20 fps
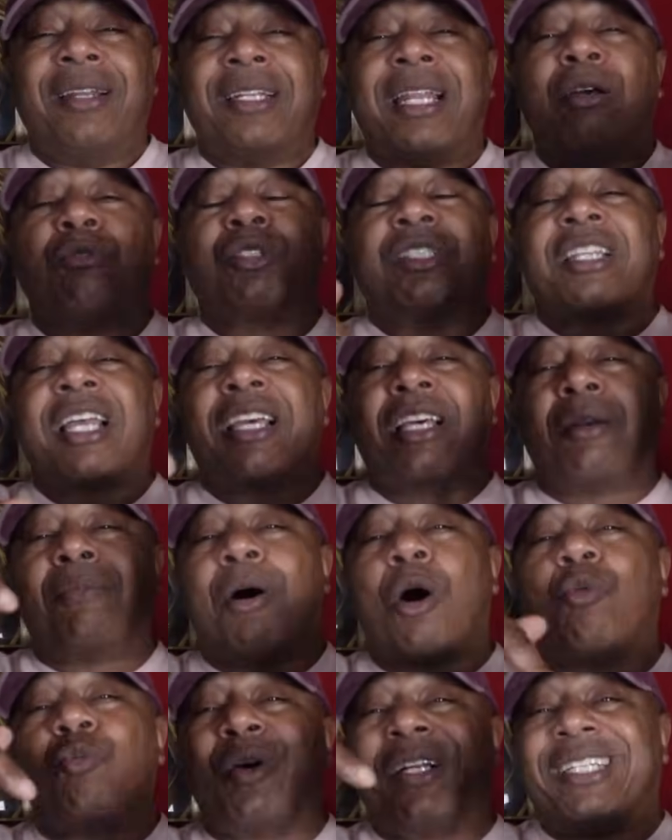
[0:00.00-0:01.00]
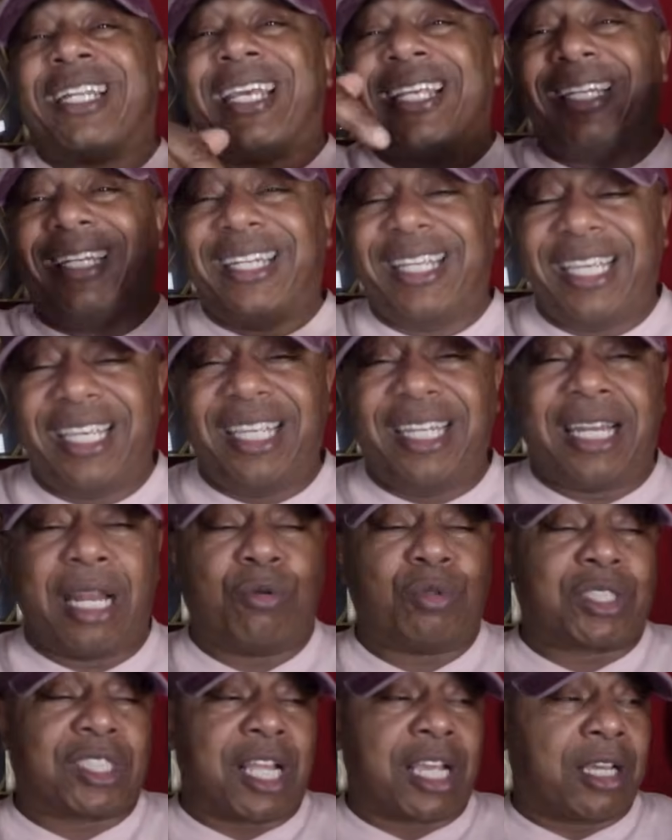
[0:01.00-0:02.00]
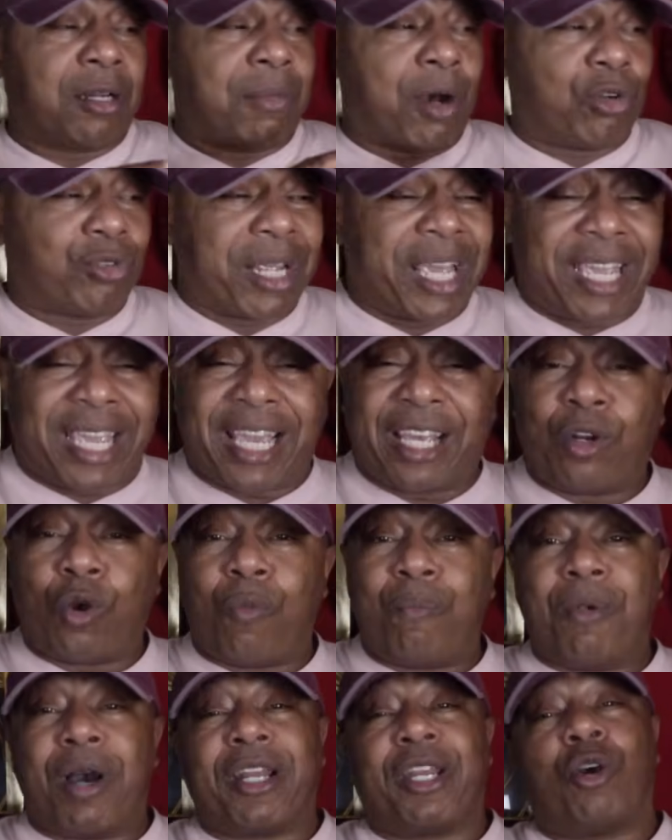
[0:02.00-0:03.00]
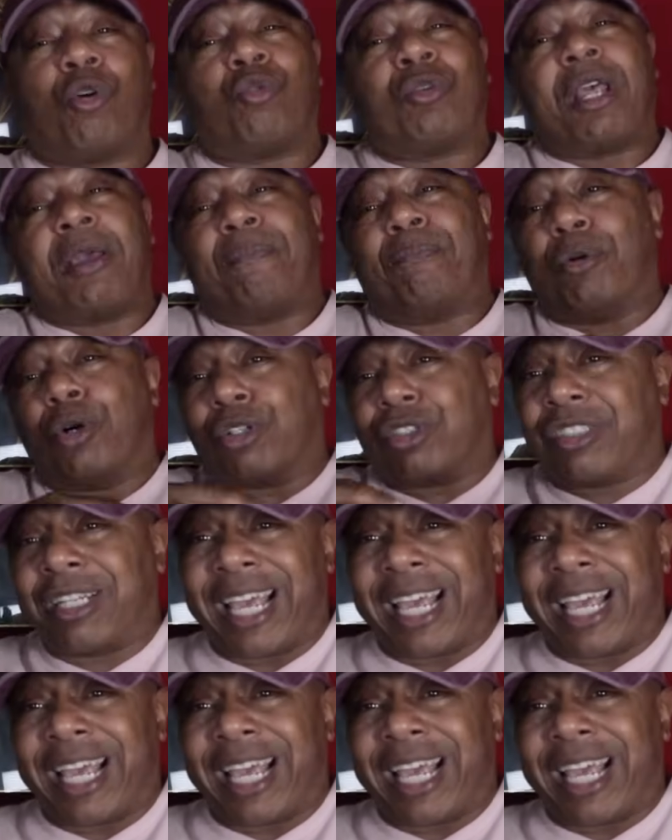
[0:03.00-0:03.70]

They was thinking about what they need. They was thinking about they ain't had no money on their books.